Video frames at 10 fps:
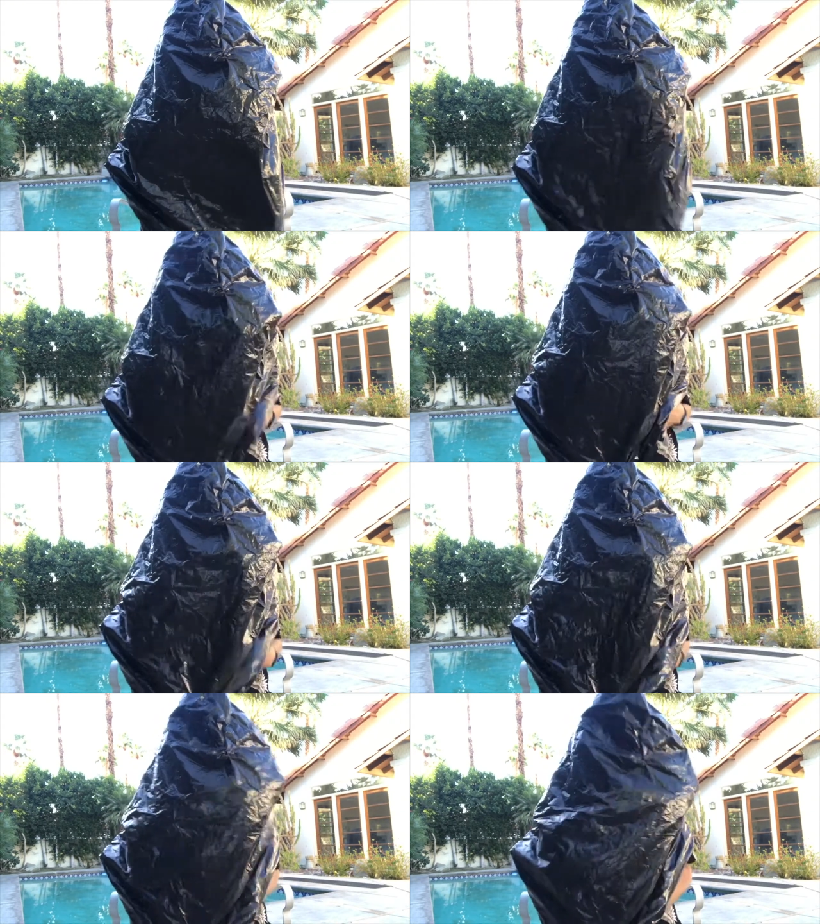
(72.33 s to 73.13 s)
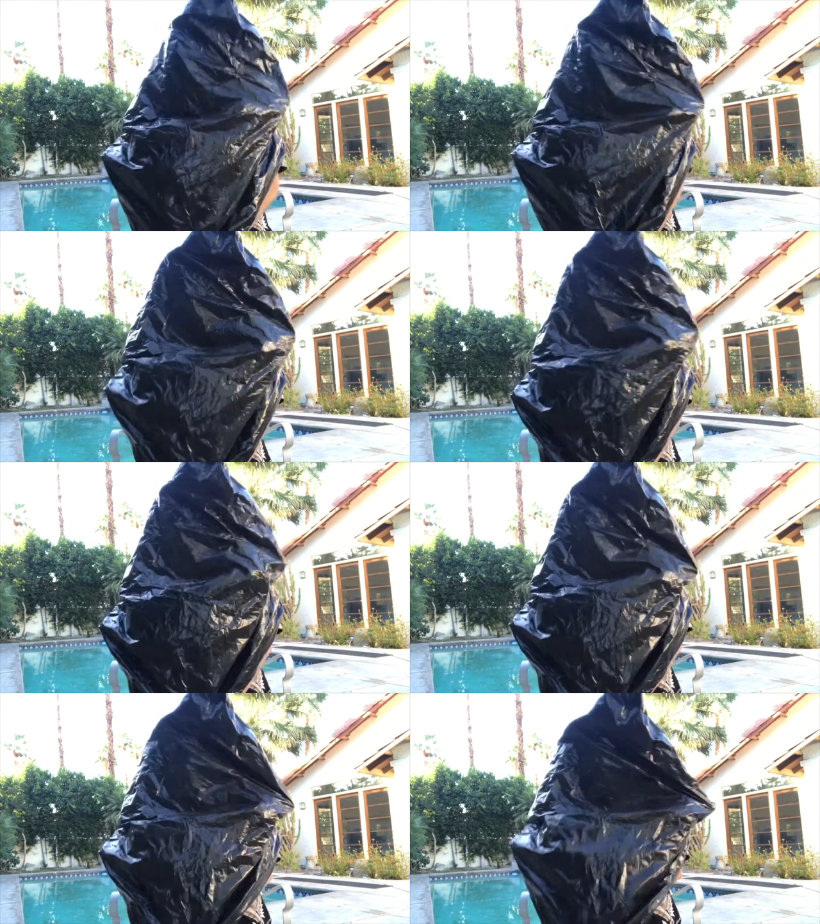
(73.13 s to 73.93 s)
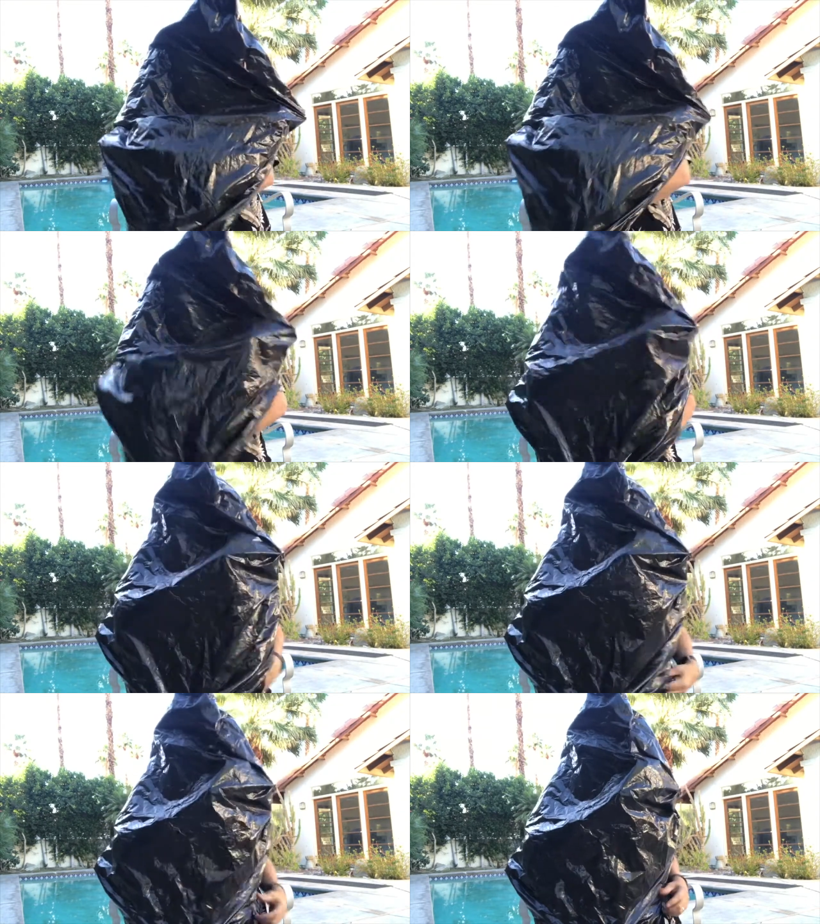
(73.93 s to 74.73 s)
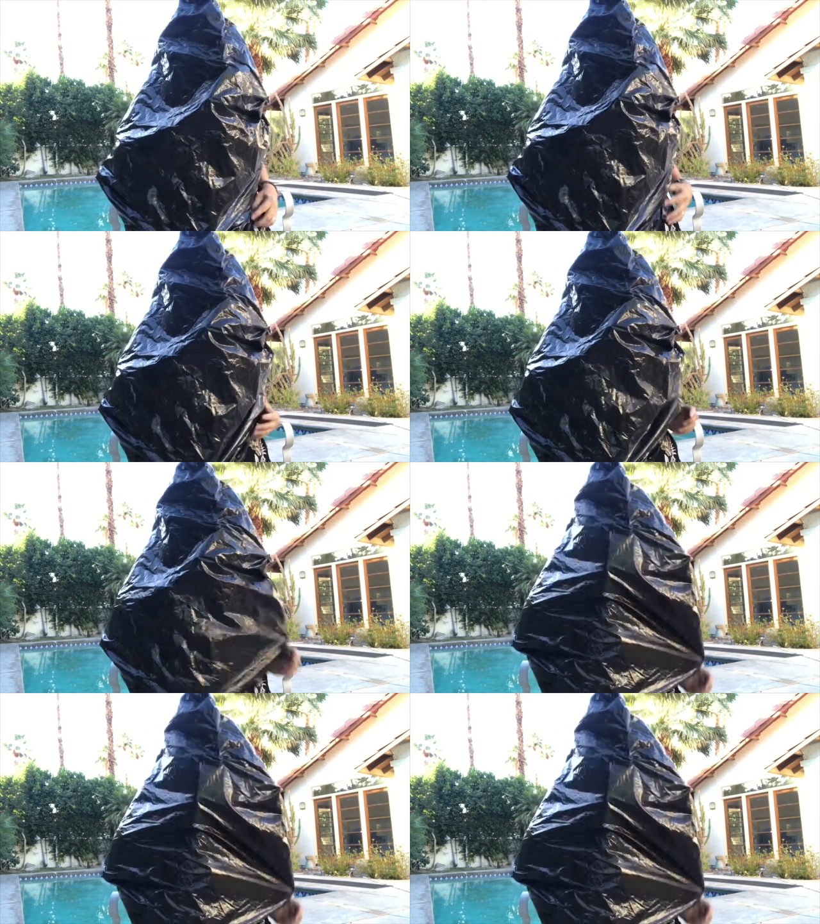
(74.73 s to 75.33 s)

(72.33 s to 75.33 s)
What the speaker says: Nobody's mouth can be seen.